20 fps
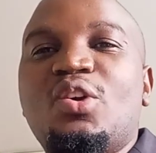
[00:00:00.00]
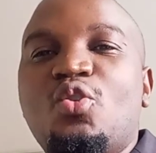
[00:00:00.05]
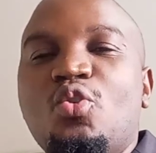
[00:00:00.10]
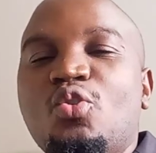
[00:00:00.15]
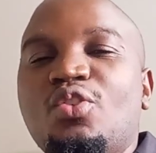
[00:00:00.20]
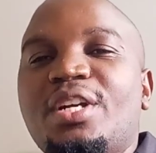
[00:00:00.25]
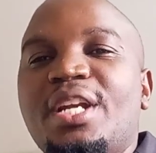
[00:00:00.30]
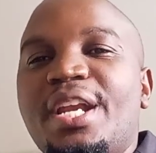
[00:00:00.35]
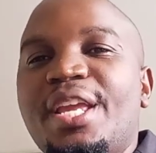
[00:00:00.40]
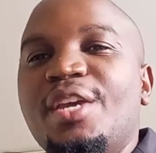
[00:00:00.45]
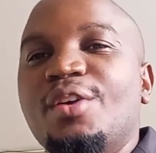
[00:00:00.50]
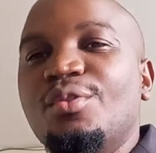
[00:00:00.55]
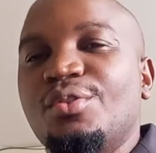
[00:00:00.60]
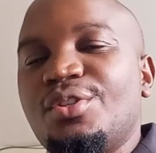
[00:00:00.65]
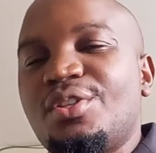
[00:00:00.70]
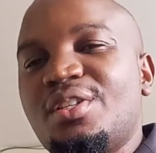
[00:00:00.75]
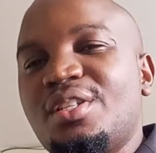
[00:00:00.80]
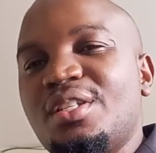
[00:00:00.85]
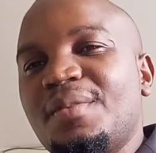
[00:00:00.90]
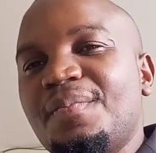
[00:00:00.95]
good
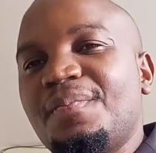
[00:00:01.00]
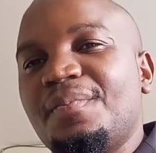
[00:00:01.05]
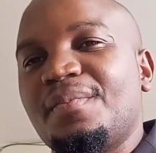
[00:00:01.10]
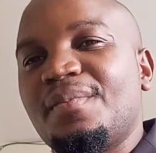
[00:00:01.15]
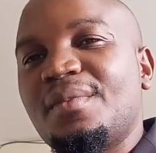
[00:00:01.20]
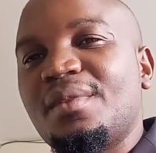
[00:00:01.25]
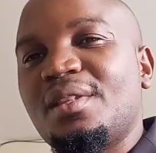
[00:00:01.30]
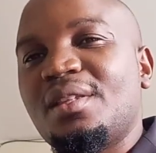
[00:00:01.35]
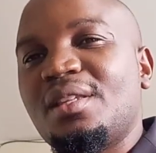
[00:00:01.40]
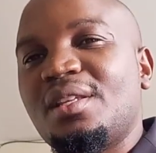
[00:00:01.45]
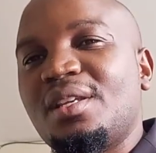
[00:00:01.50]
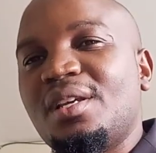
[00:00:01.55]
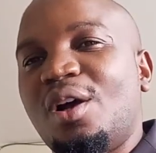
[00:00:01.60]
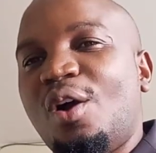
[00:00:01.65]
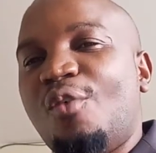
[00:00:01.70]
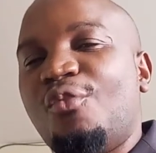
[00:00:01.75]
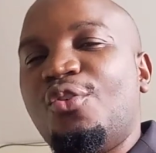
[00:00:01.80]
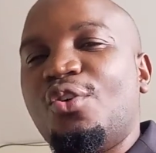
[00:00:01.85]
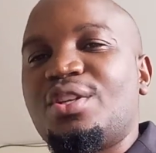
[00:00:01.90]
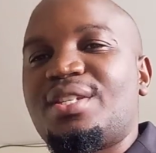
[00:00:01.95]
news
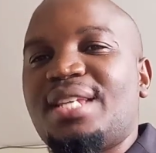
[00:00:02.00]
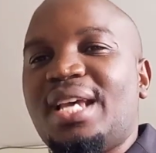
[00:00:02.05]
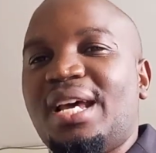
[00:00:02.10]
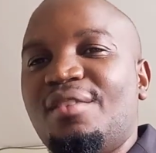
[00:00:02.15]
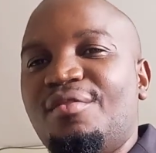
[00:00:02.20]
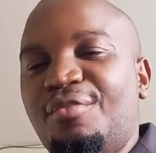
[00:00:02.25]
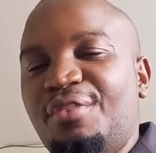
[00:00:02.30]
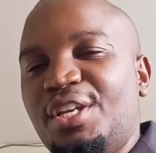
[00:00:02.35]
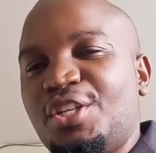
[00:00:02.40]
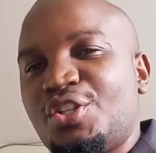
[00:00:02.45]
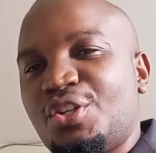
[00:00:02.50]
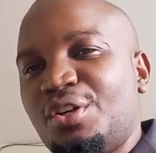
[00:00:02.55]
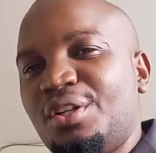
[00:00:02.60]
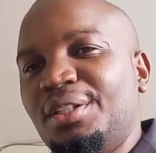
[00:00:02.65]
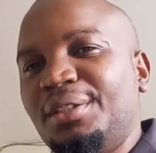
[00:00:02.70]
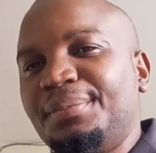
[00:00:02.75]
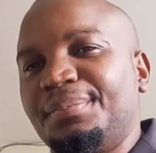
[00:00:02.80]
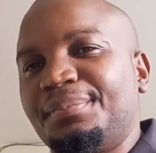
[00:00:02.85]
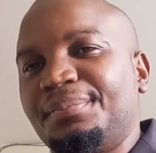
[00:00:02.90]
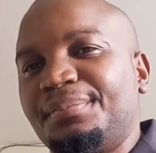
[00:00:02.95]
for
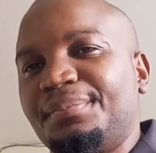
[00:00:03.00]
salvation,